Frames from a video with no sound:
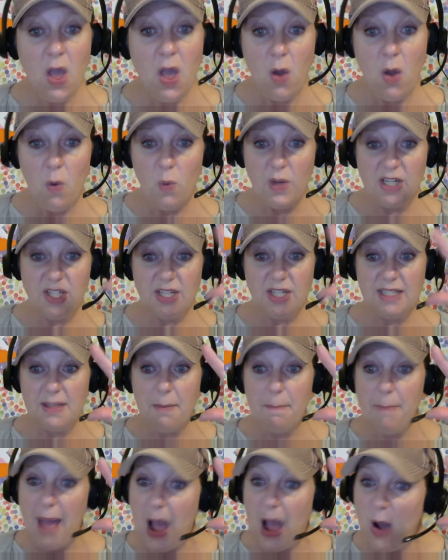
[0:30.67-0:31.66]
which is
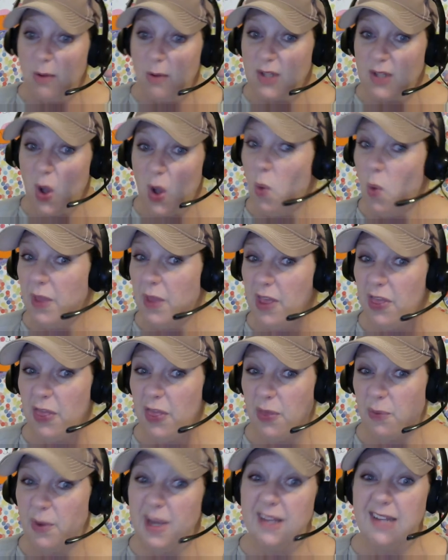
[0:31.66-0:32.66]
about only
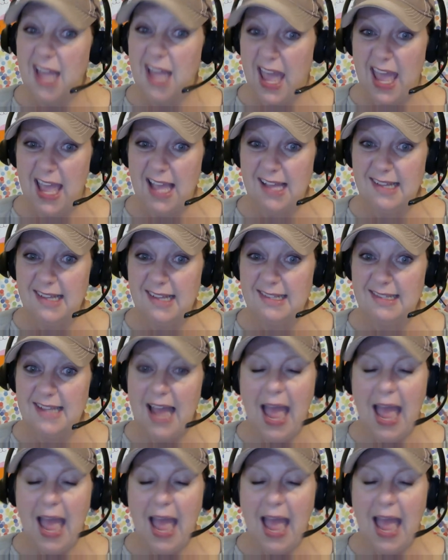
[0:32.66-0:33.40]
3 days?